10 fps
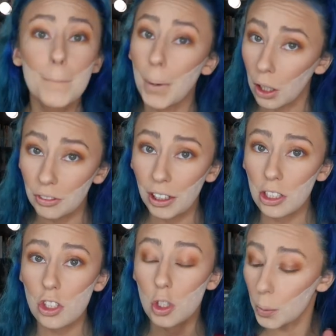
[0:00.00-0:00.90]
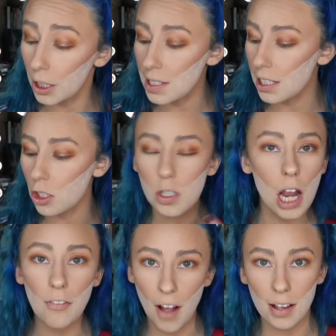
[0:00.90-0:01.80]
Perfect, super easy. Do you see
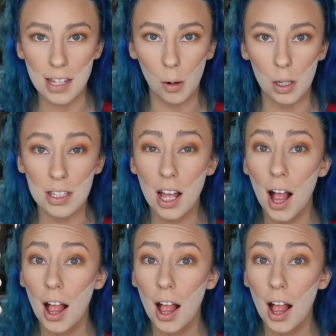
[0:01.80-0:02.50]
how fast that was?